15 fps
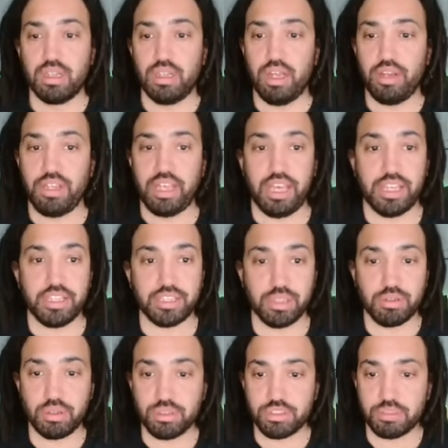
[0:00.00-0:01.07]
Okay, so
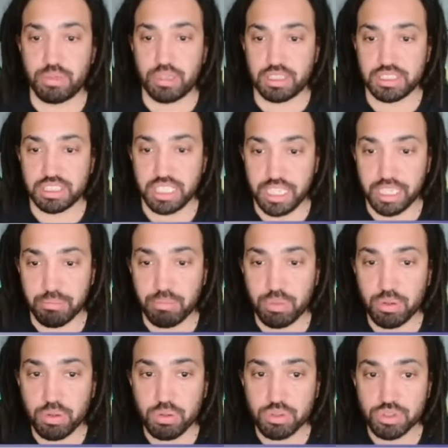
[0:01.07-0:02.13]
on to part C.
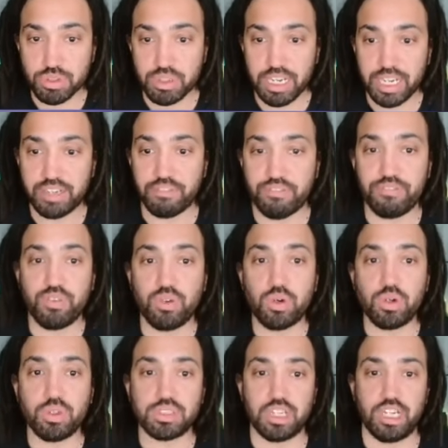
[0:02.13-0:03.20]
Paul trained
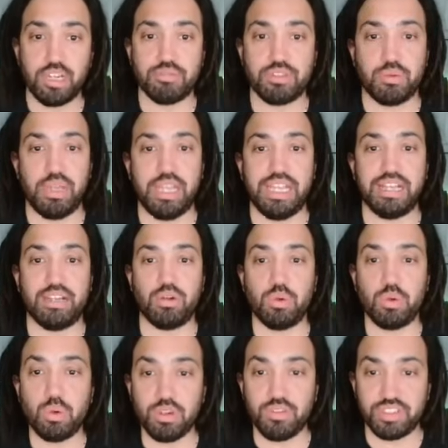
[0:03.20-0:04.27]
4 times a week and
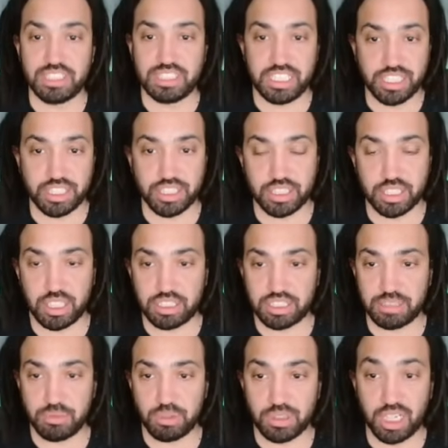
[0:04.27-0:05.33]
all of his sessions
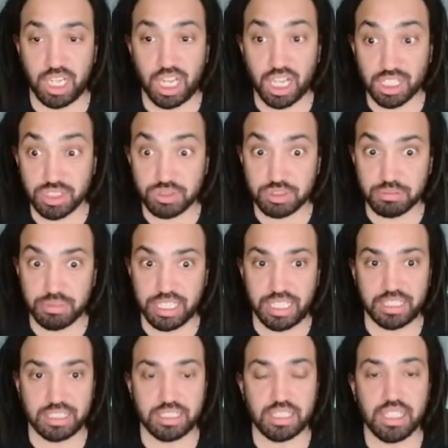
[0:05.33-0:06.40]
lasted more than 100
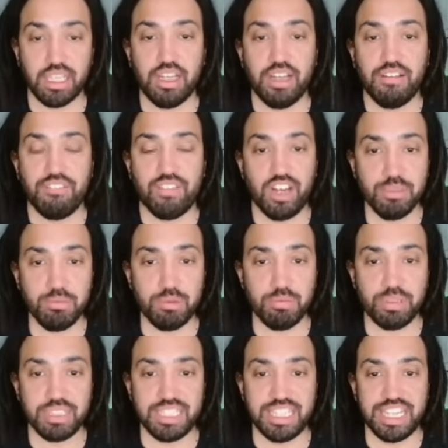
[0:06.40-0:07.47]
minutes. Find the
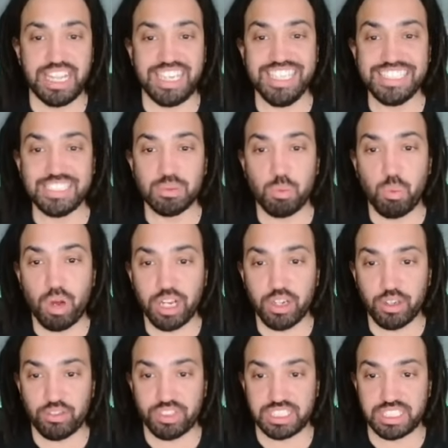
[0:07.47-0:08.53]
probability that at least one
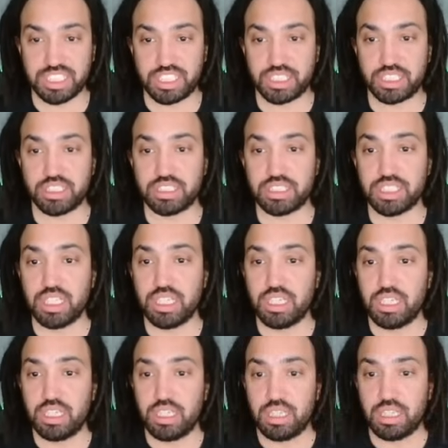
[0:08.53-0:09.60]
of his sessions
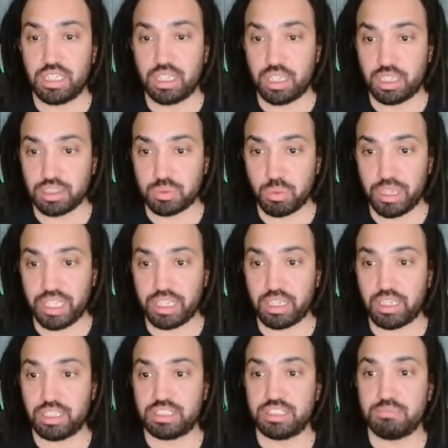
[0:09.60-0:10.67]
last week
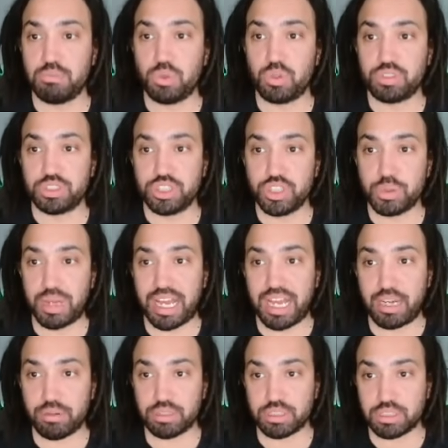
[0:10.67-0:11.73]
lasted more than 2
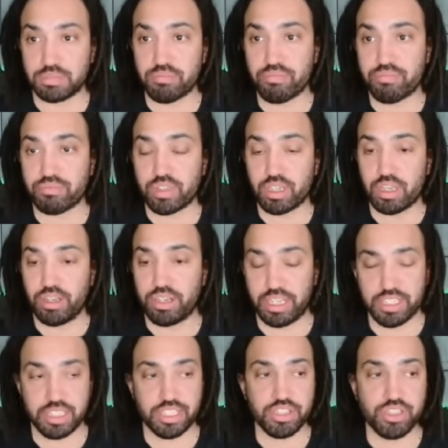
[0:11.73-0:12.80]
hours. Okay,
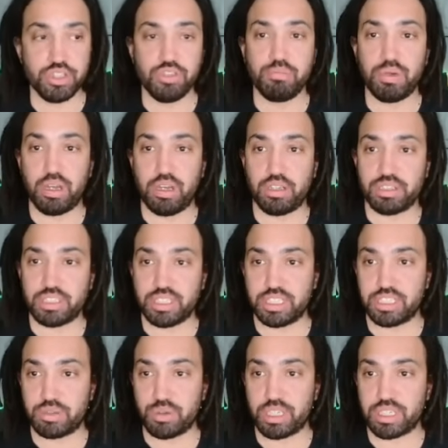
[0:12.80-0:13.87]
so there's 2 parts to this
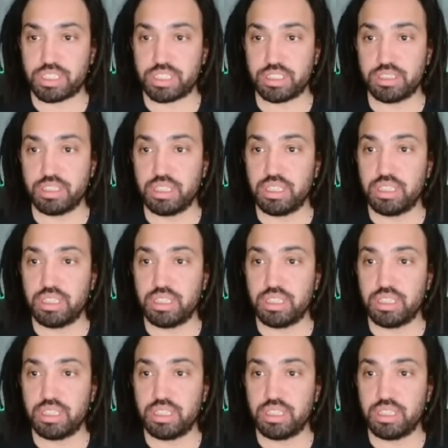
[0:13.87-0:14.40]
question.